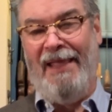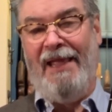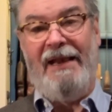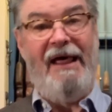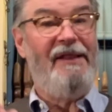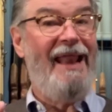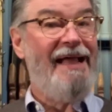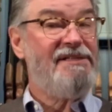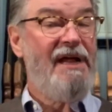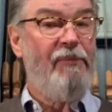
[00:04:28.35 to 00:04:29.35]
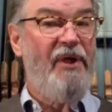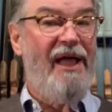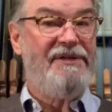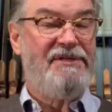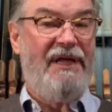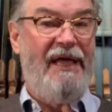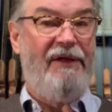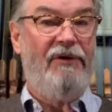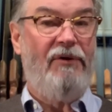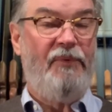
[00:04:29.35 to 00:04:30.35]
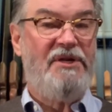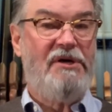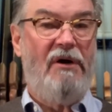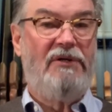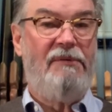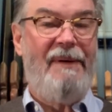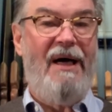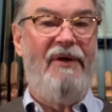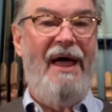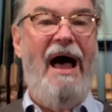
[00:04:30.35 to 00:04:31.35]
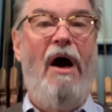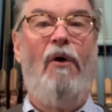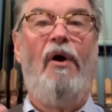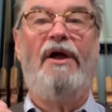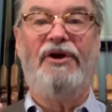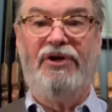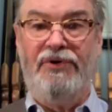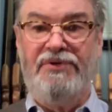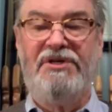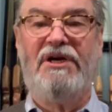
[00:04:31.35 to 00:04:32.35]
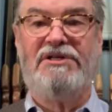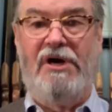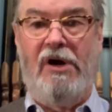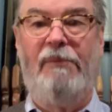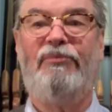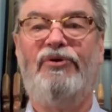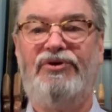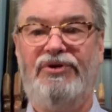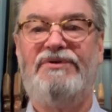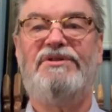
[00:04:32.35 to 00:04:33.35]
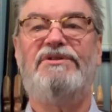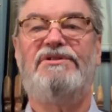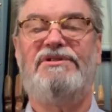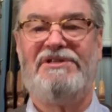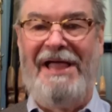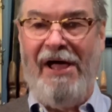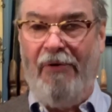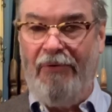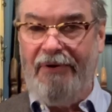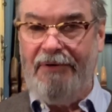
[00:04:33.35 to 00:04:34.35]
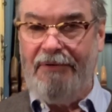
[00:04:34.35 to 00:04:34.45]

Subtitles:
Now, the last time we got together, we talked about how an acoustic guitar produces sound.